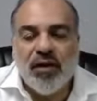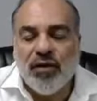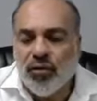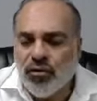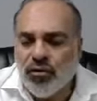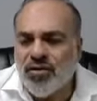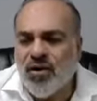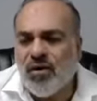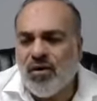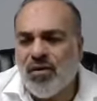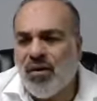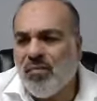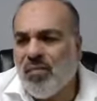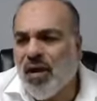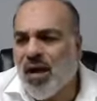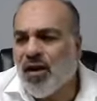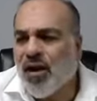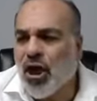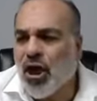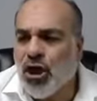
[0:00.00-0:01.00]
You're talking
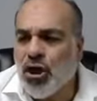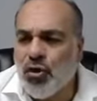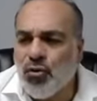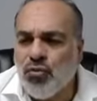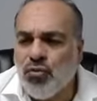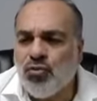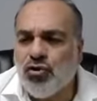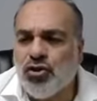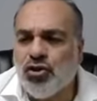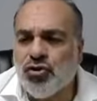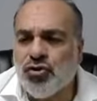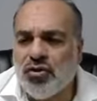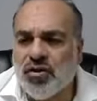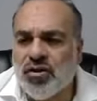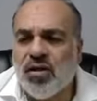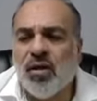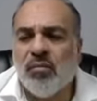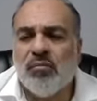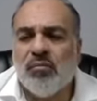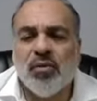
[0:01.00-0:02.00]
about a huge
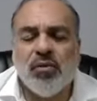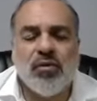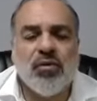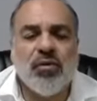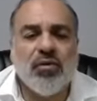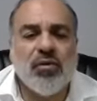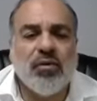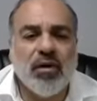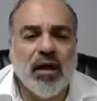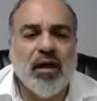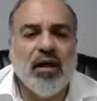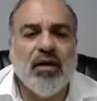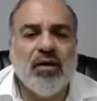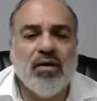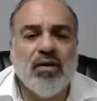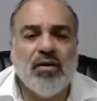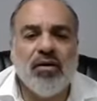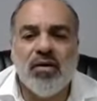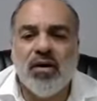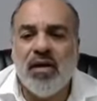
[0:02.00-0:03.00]
number here